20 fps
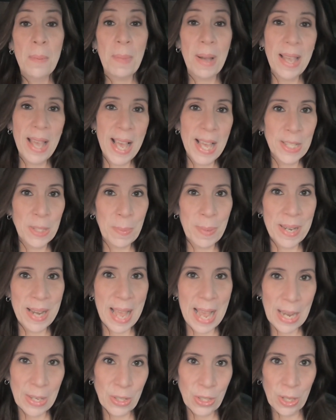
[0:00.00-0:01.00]
My husband
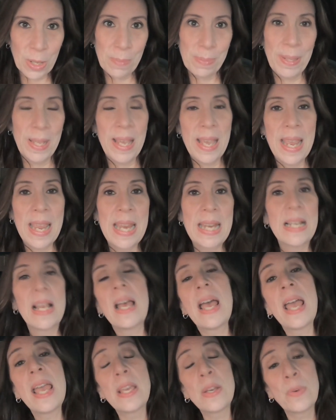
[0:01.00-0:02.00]
actually played
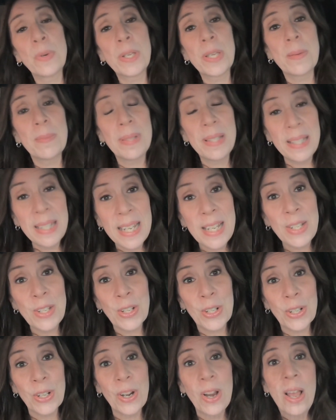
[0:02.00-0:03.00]
Hank Williams
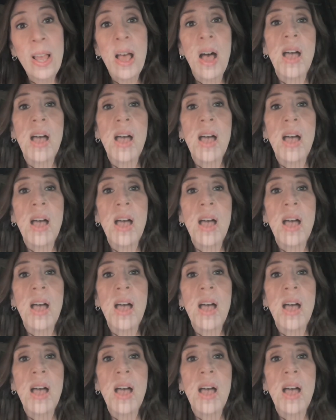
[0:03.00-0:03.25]
Sr.